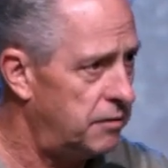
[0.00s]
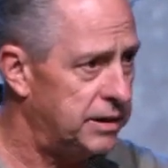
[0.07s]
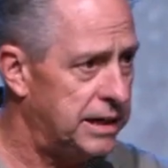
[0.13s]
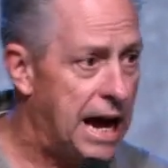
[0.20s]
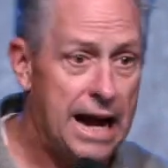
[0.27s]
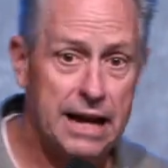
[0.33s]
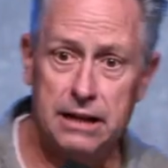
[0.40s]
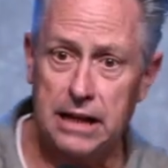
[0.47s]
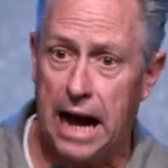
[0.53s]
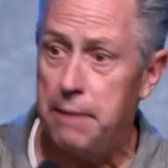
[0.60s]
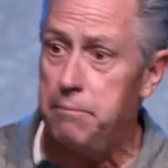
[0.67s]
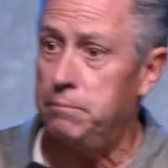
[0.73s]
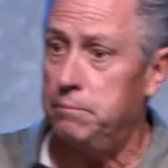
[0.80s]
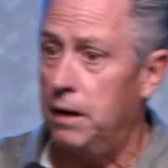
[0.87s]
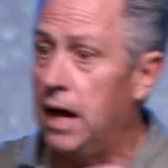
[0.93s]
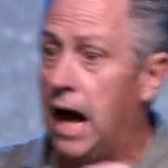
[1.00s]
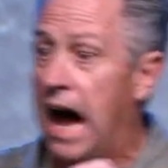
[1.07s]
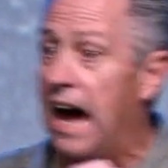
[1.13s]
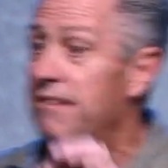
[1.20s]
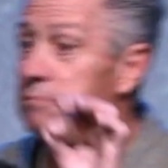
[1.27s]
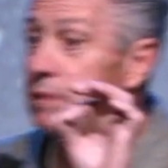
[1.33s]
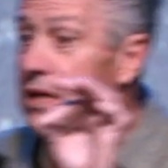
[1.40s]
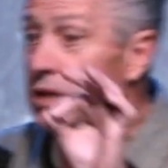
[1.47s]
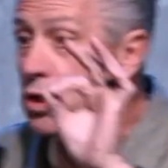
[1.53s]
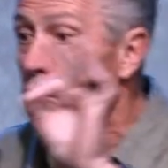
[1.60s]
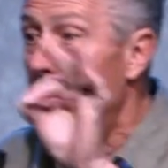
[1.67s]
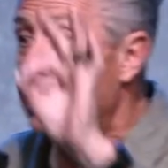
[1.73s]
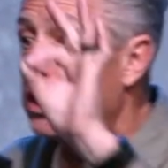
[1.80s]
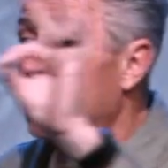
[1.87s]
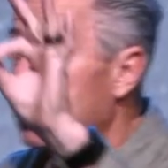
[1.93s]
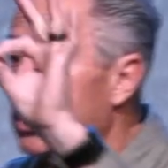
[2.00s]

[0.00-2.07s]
And I, I'm, I've been doing good